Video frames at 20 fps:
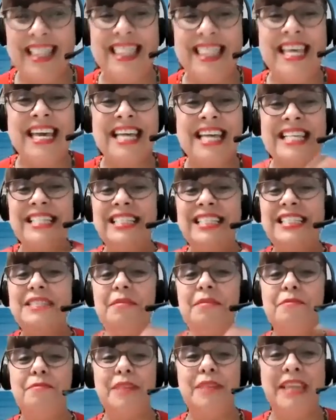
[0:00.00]
Their
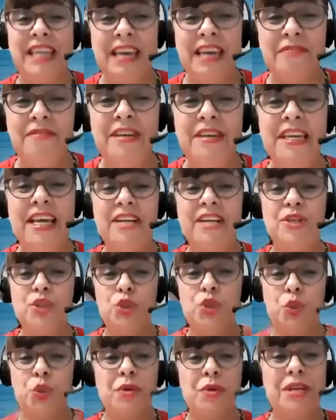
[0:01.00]
giving
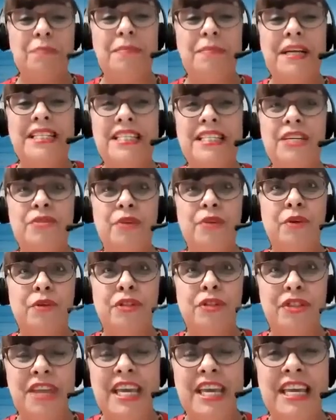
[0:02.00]
and doing material
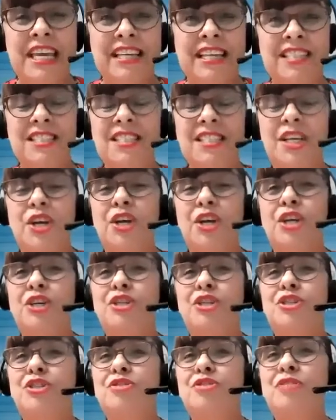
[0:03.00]
things
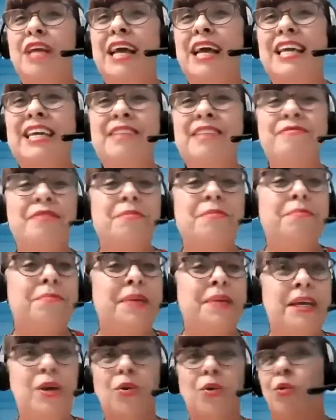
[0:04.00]
should not even
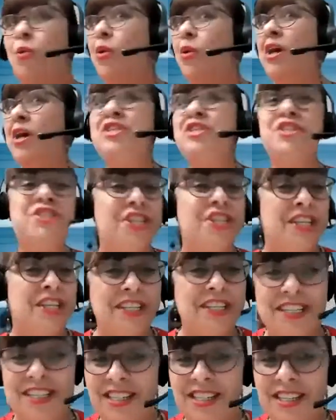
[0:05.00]
be
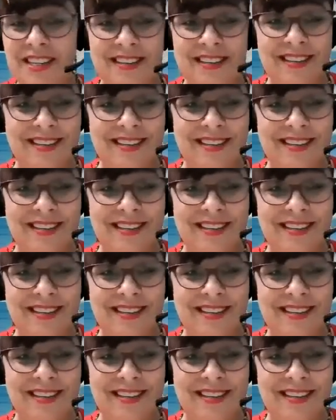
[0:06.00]
questioned